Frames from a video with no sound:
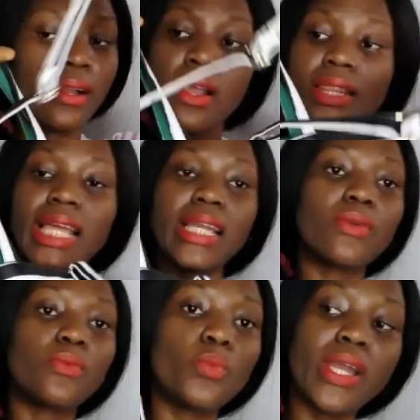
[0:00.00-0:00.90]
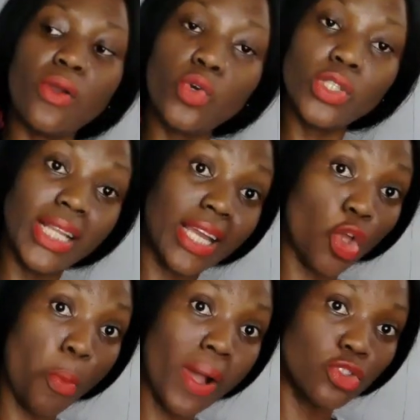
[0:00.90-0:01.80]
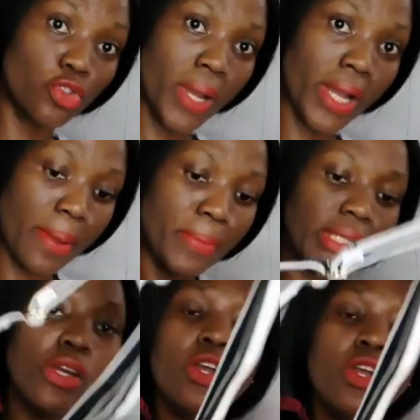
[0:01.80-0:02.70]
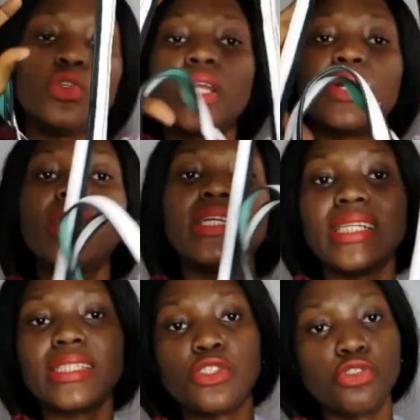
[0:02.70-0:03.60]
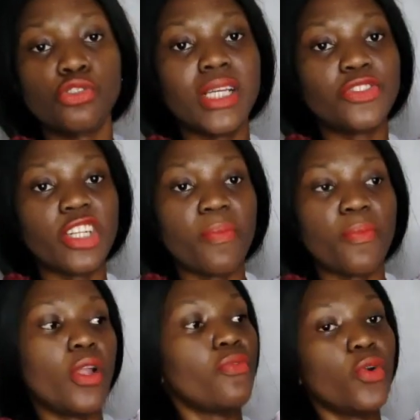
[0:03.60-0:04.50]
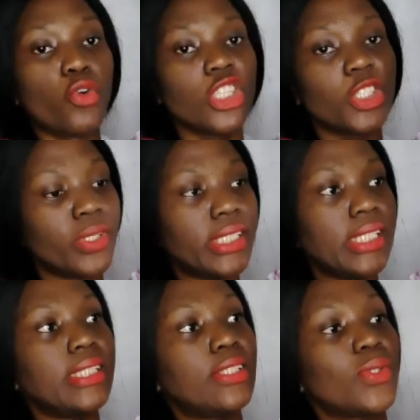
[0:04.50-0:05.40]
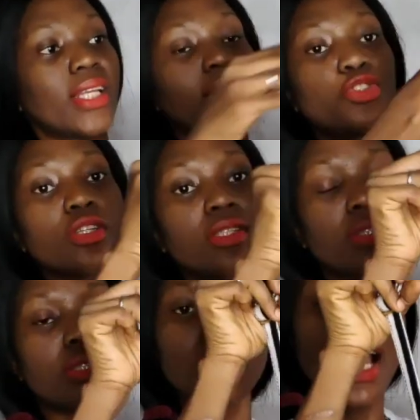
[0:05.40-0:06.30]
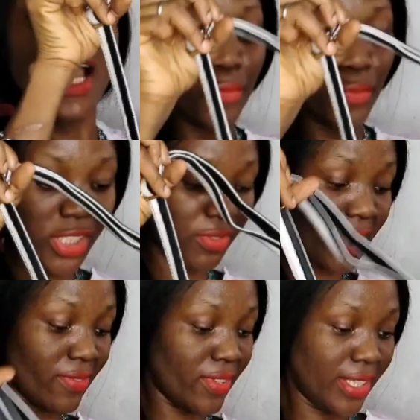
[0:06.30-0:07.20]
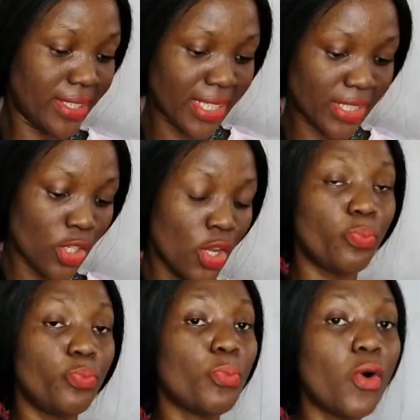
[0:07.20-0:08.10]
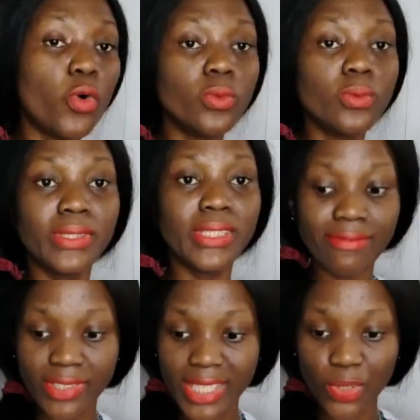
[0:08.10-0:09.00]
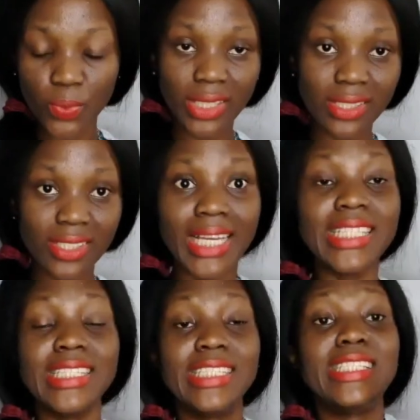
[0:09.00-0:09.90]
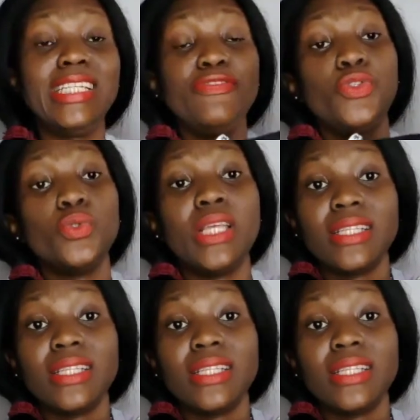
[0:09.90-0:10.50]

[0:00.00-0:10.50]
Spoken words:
like when only like a top handle bag, I mean, so you can wear it as a shoulder strap or even cross body it. You can adjust it, which is really, really nice. My own downside with this is that it gives you that